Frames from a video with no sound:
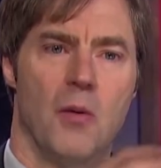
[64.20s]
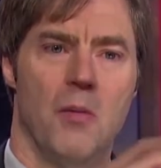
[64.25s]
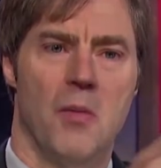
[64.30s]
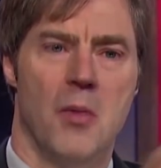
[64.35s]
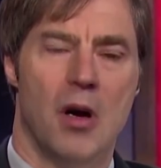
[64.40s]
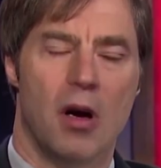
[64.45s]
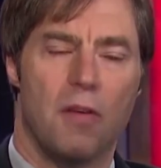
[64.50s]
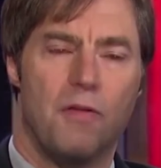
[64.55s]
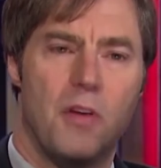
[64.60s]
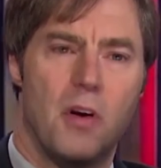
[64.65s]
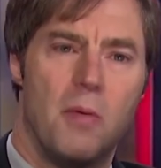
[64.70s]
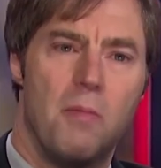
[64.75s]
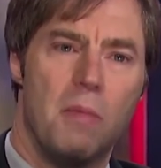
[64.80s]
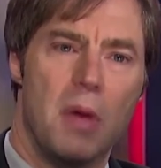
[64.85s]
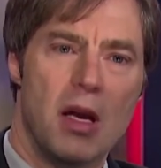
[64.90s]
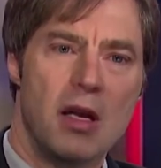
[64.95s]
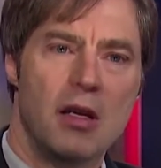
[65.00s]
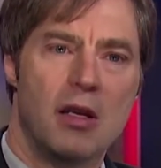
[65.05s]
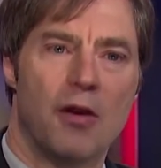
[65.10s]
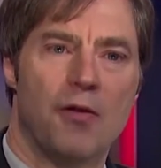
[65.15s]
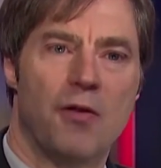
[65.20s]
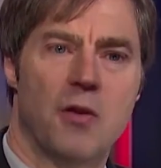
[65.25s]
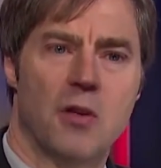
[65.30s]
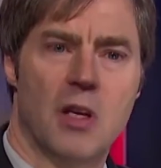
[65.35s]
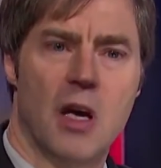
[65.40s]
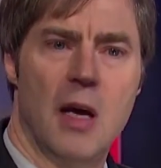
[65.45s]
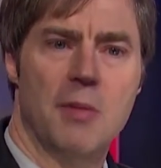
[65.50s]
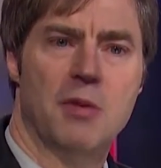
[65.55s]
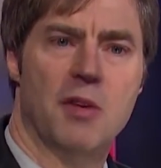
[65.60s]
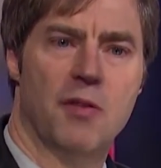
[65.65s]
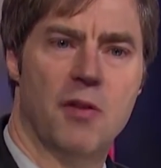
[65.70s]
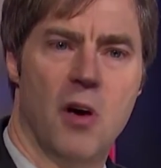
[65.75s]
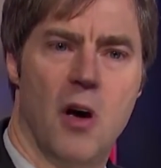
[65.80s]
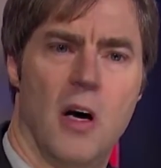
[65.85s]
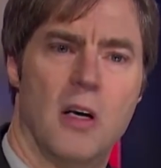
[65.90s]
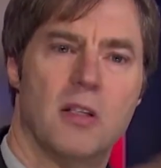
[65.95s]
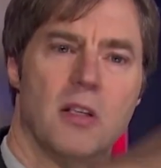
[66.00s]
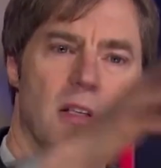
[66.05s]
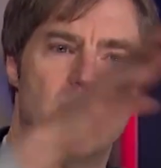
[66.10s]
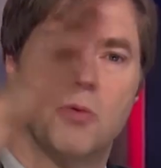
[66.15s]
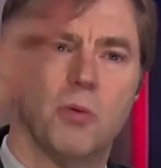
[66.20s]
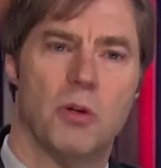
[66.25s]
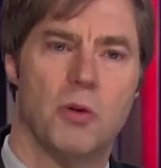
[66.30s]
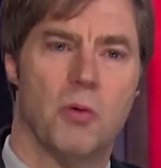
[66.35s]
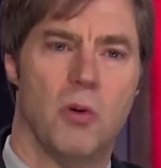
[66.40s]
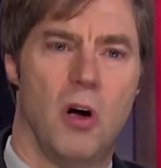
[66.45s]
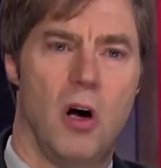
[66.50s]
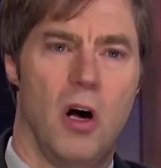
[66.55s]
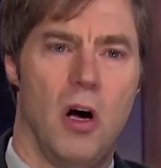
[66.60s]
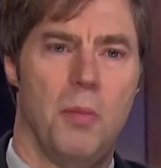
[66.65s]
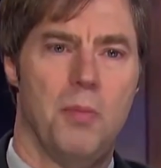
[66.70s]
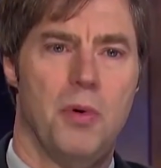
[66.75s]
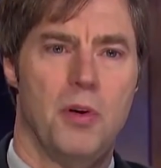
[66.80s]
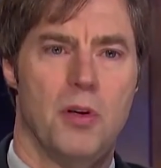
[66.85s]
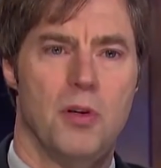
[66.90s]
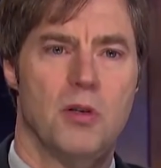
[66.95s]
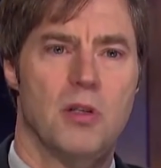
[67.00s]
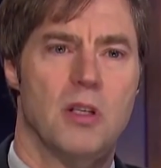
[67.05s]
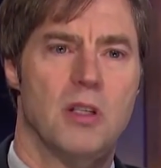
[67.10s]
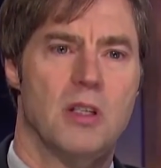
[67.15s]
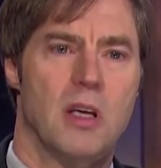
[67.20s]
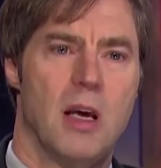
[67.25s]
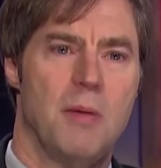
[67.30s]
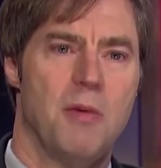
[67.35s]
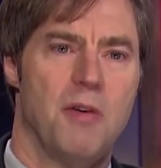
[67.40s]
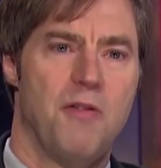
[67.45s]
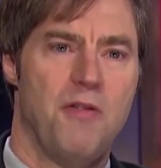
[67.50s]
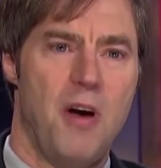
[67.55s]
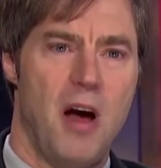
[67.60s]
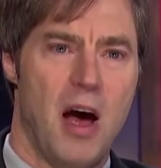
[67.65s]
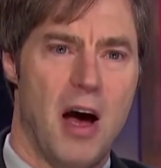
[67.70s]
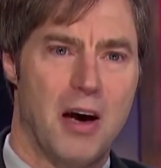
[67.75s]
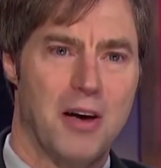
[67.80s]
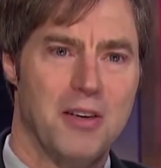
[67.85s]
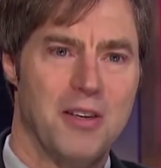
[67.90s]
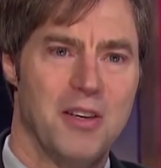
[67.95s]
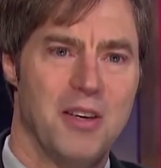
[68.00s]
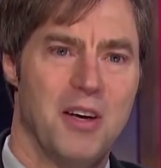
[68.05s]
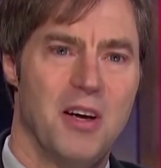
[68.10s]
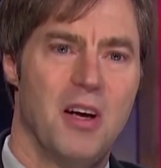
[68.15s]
are, if there are many different types of causes which will all produce the same effect,